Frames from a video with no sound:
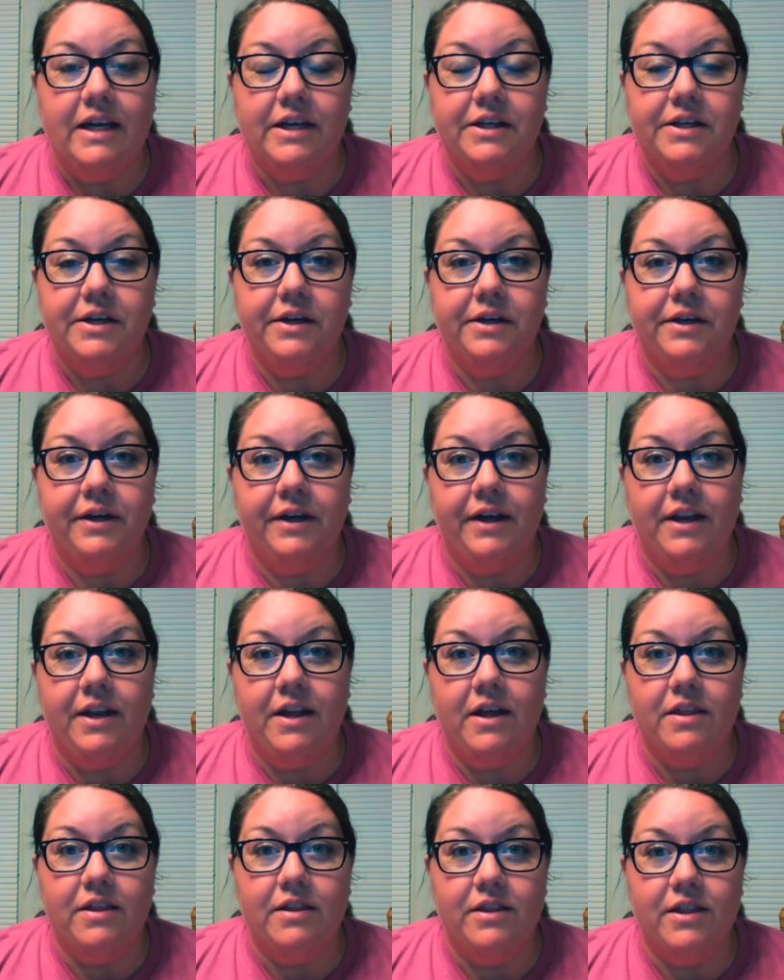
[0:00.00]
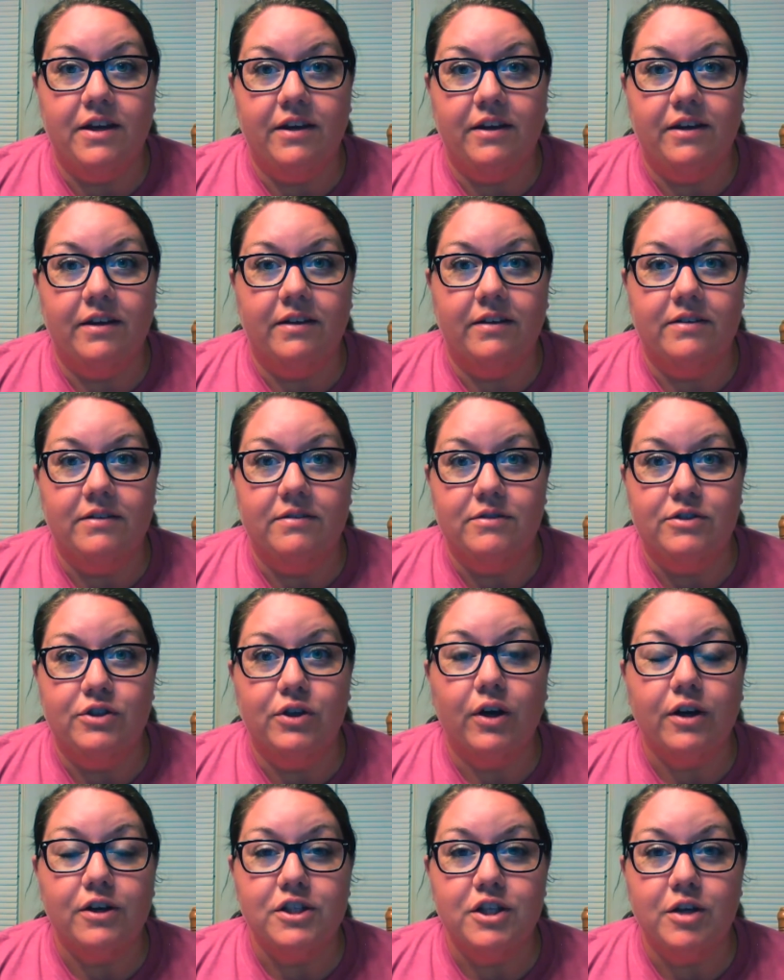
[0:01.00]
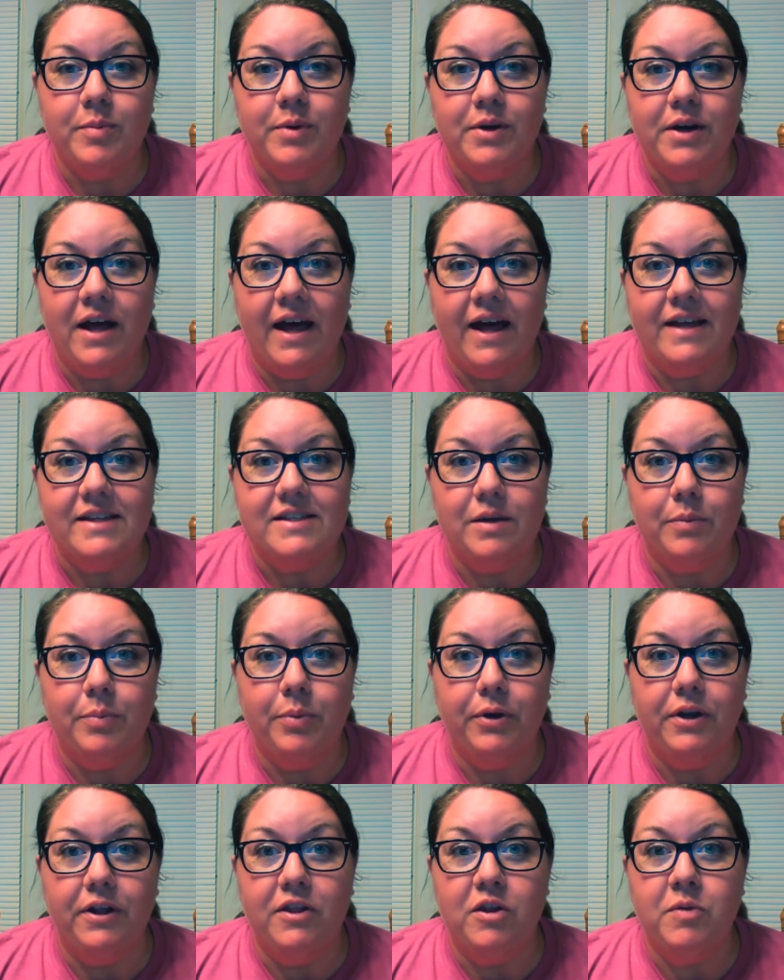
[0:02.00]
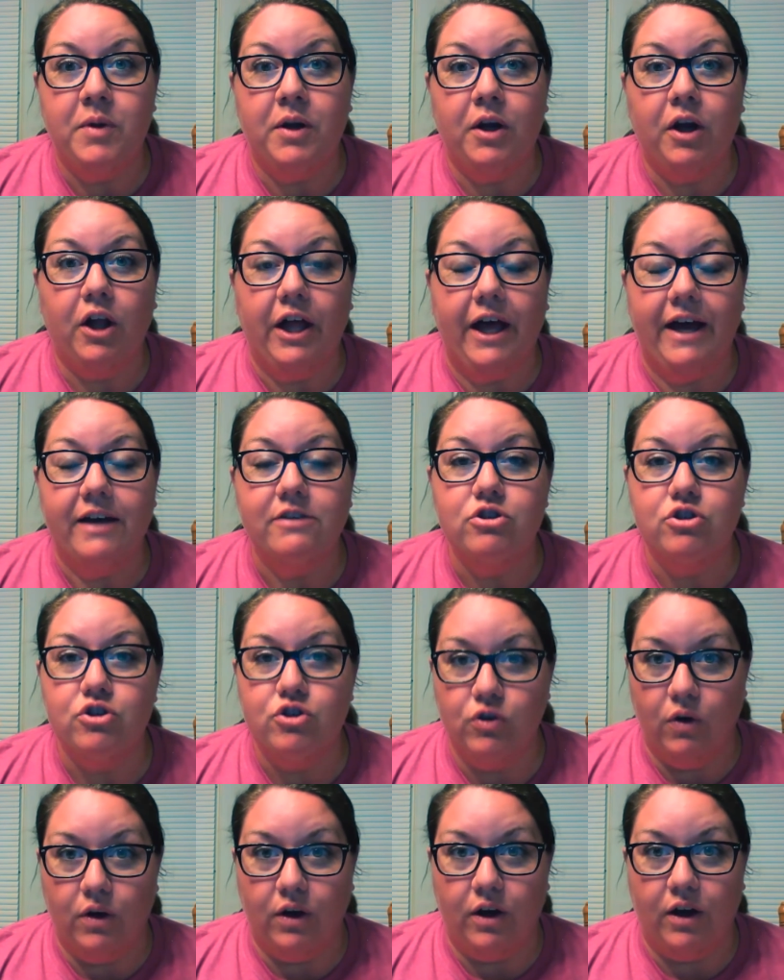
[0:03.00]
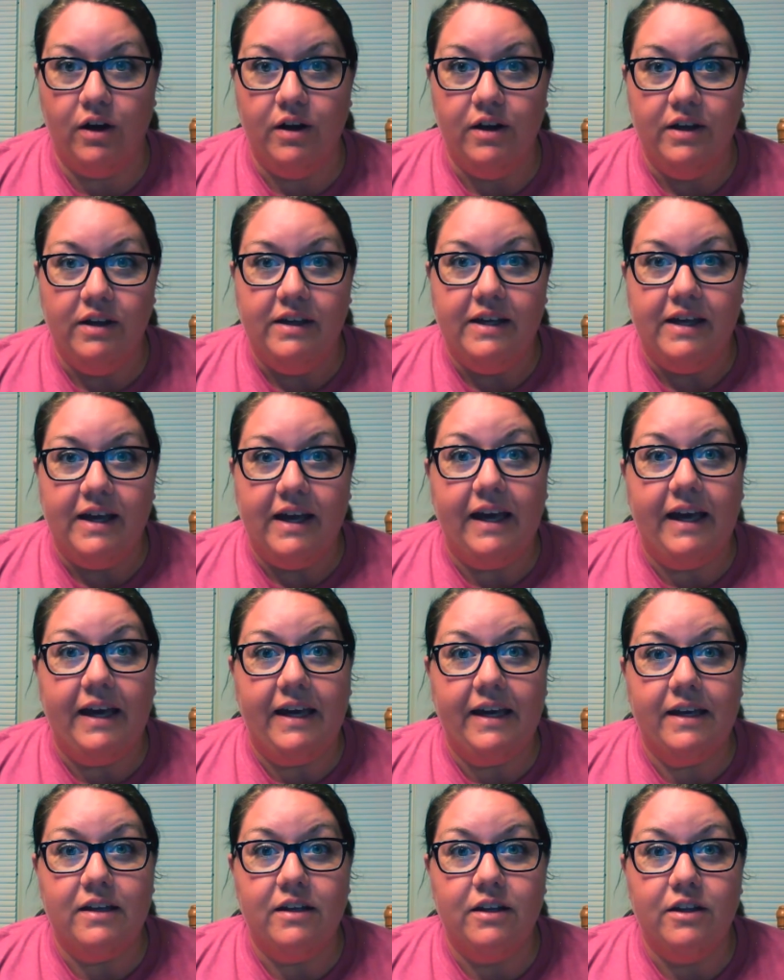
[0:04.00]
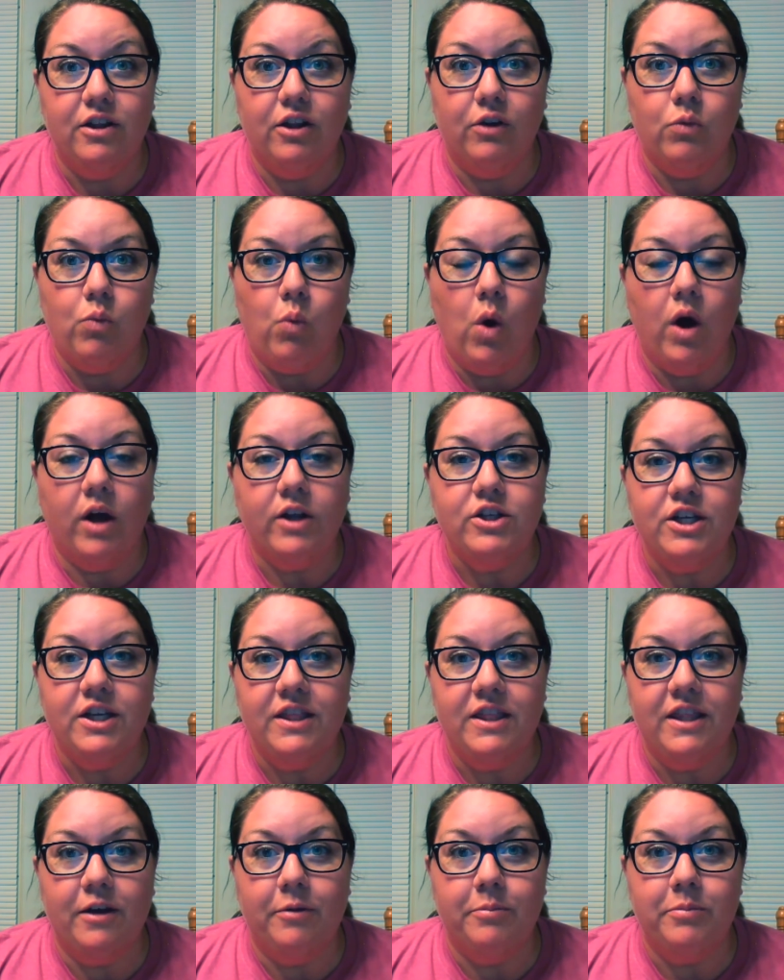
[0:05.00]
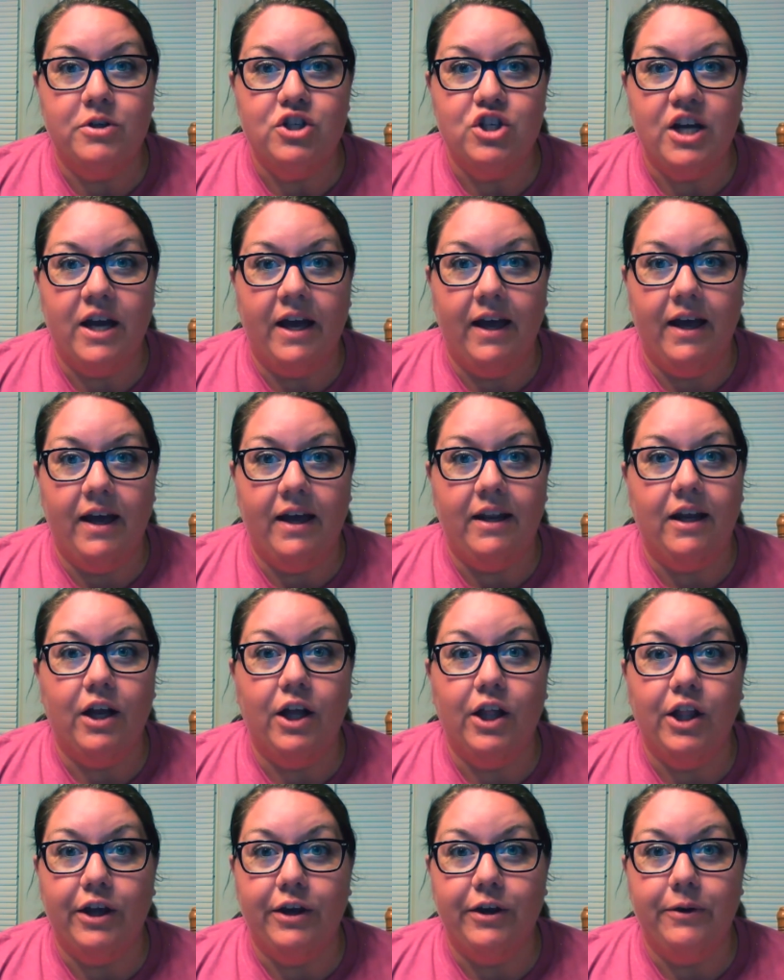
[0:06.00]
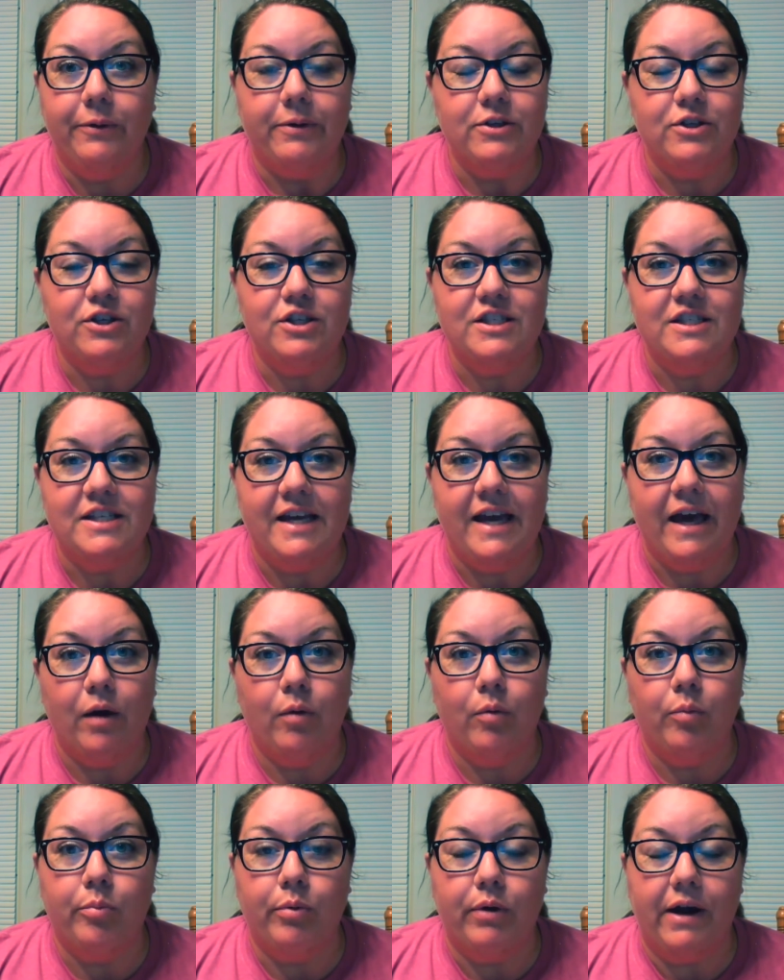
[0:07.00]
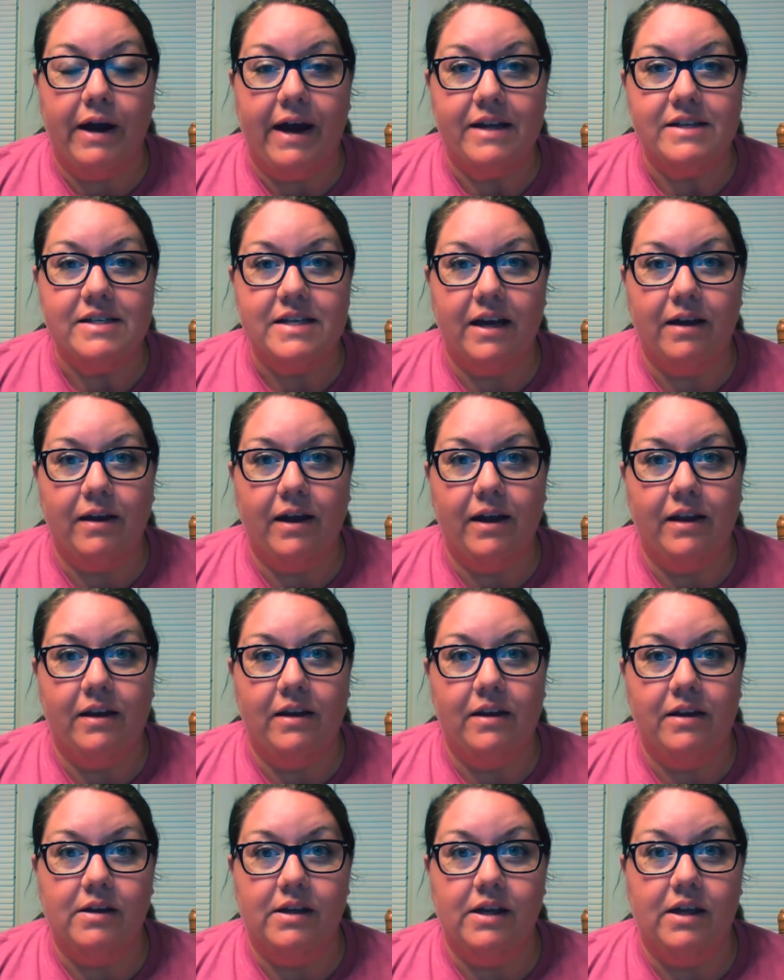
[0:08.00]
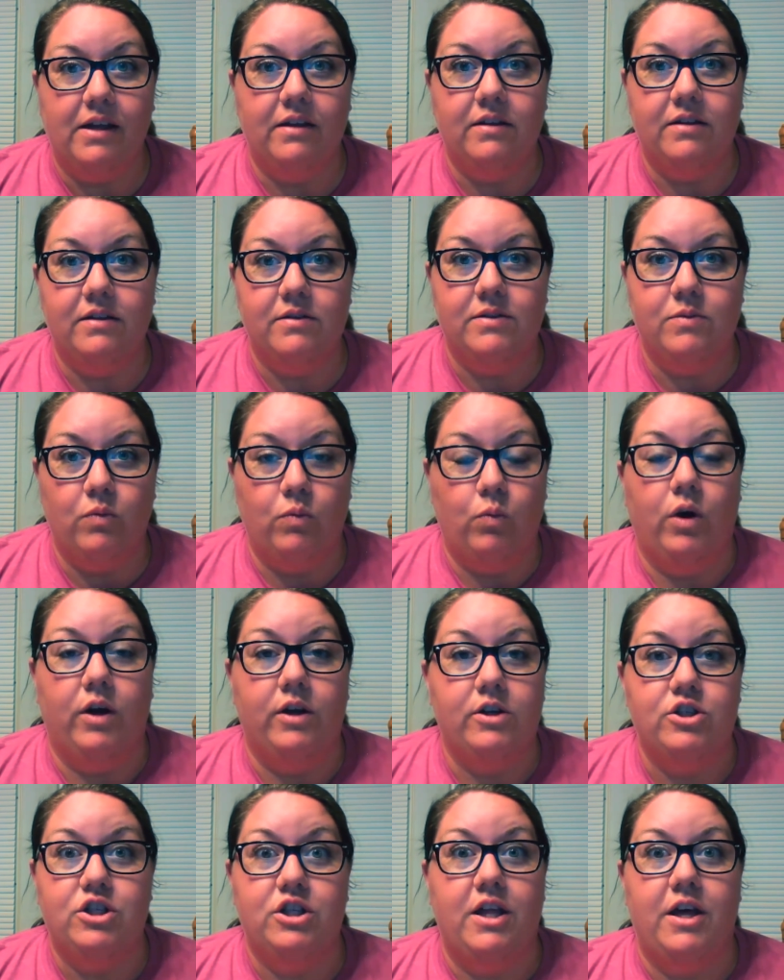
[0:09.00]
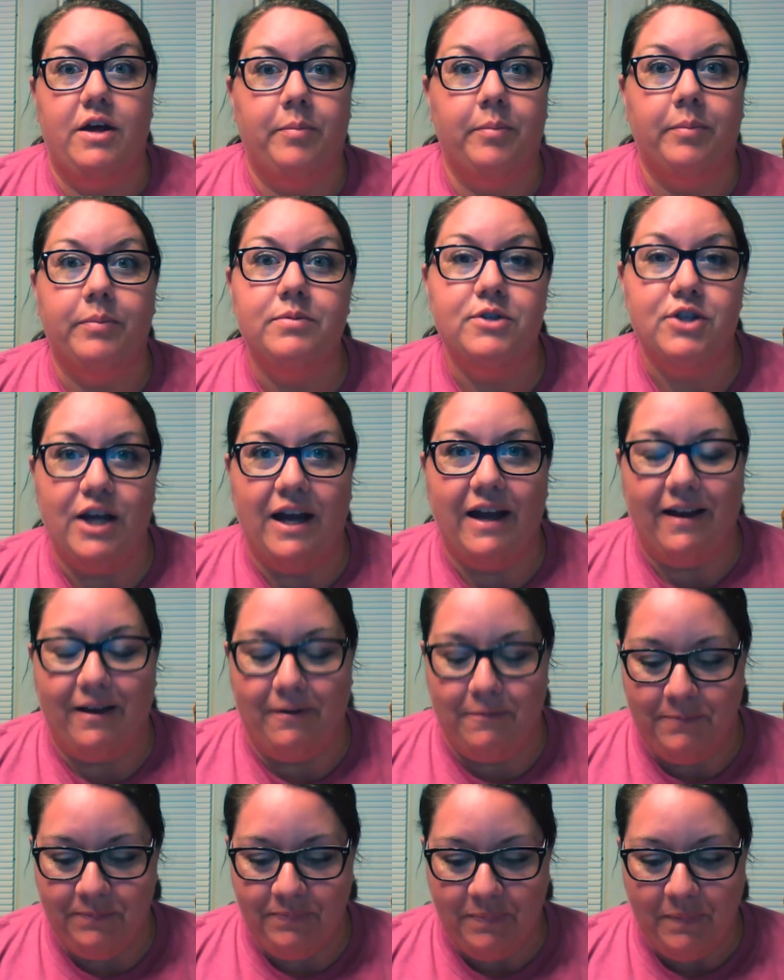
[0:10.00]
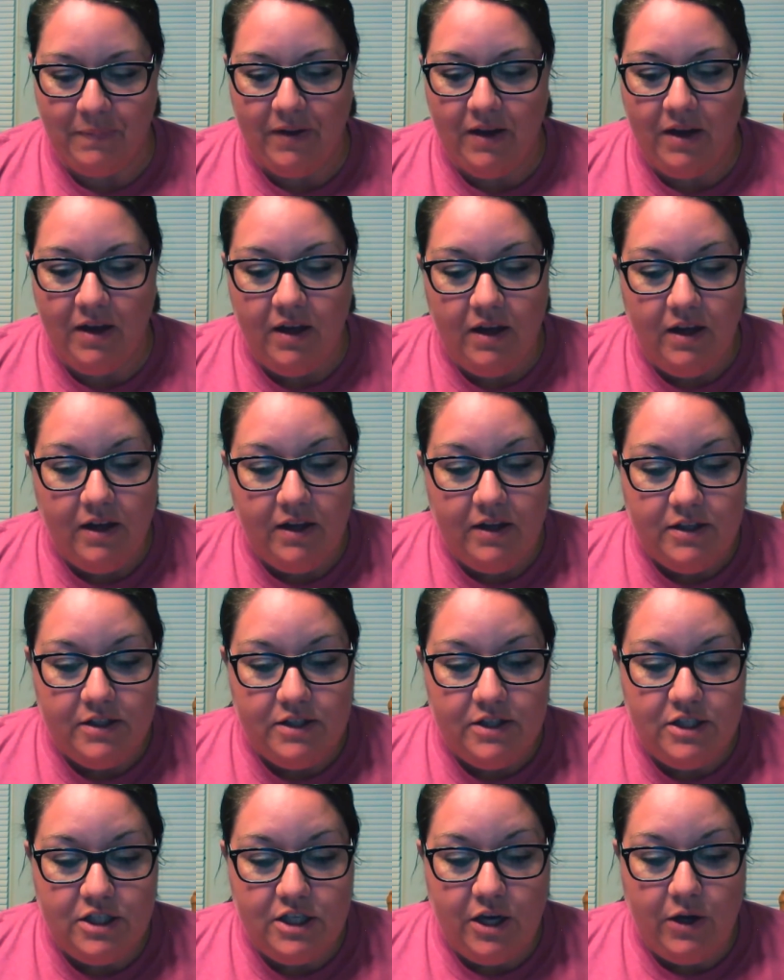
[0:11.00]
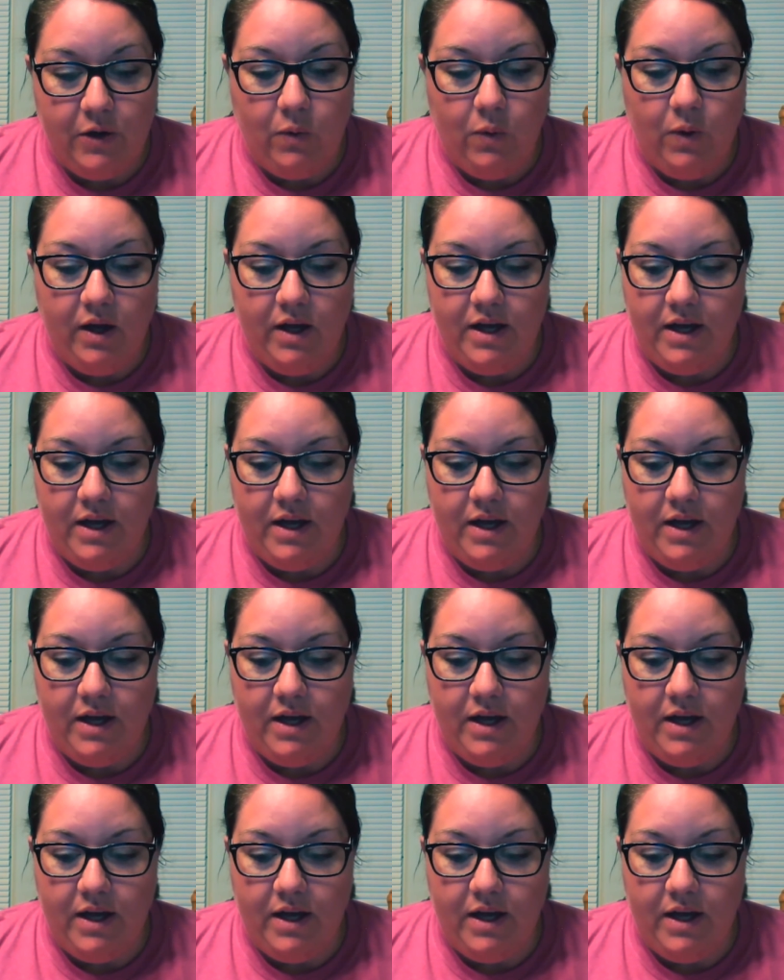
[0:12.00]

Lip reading: on the dark summer nights and putting them in a glass jar and watching them shine and glow and just see how bright I could watch them shine. So